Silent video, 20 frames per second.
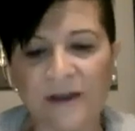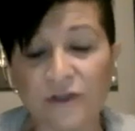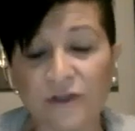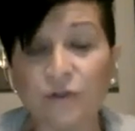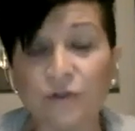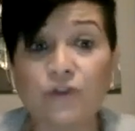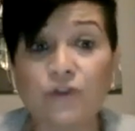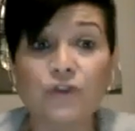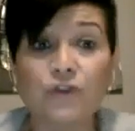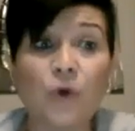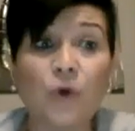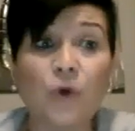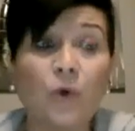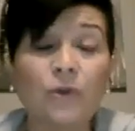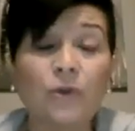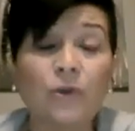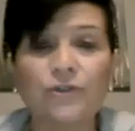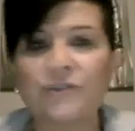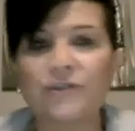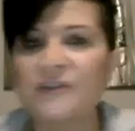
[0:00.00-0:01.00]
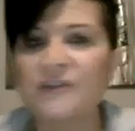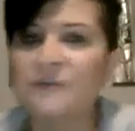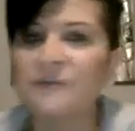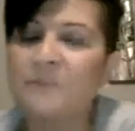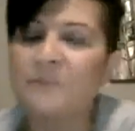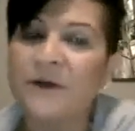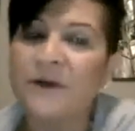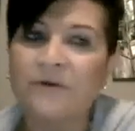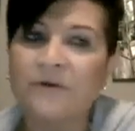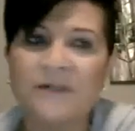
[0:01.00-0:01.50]
Your soul, your
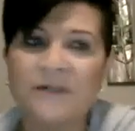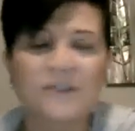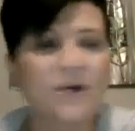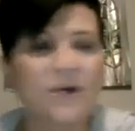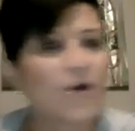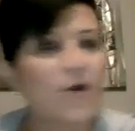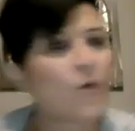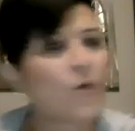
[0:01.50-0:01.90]
spirit,